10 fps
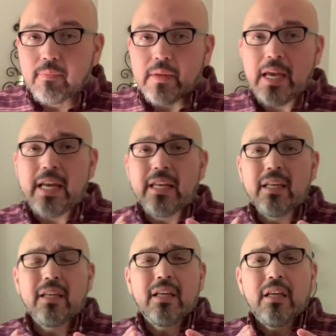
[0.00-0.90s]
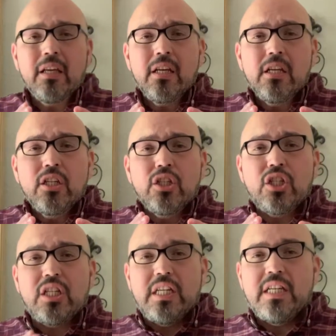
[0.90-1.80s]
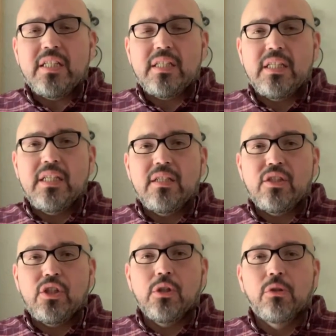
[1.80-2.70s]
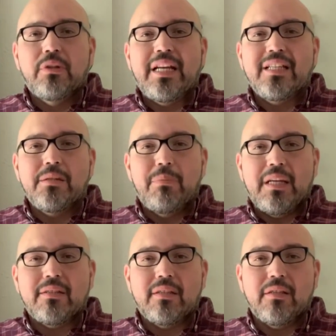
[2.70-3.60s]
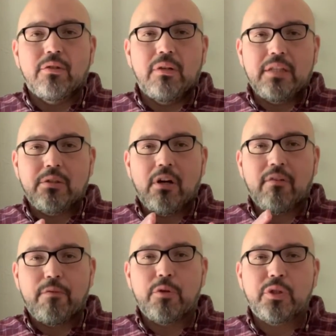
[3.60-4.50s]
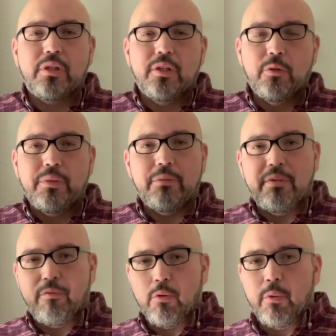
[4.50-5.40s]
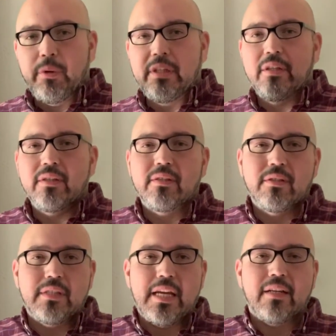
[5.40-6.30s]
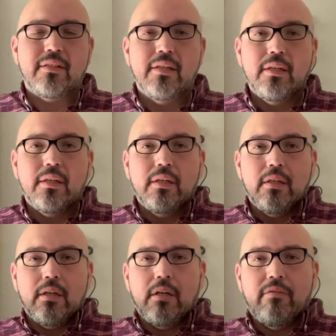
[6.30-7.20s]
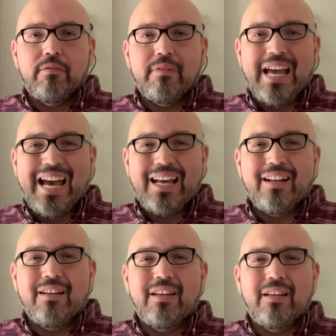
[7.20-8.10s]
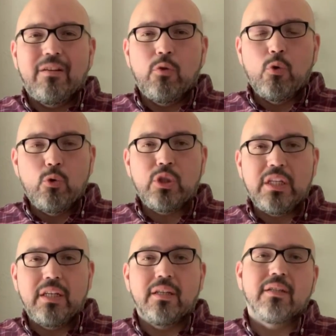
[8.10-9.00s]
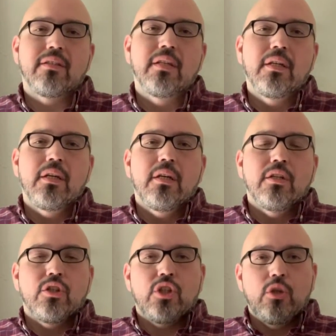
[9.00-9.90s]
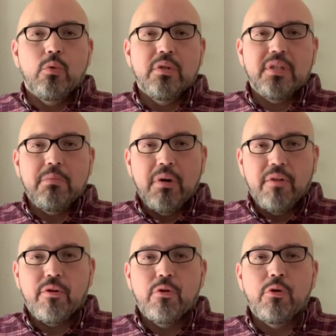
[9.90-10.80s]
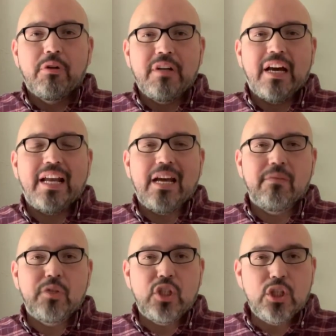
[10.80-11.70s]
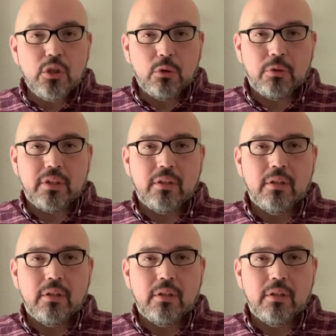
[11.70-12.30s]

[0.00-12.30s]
And she sees children as a blessing. So let's talk first a little bit before we read this text of Hannah and who she is. She was a mother who could not have children.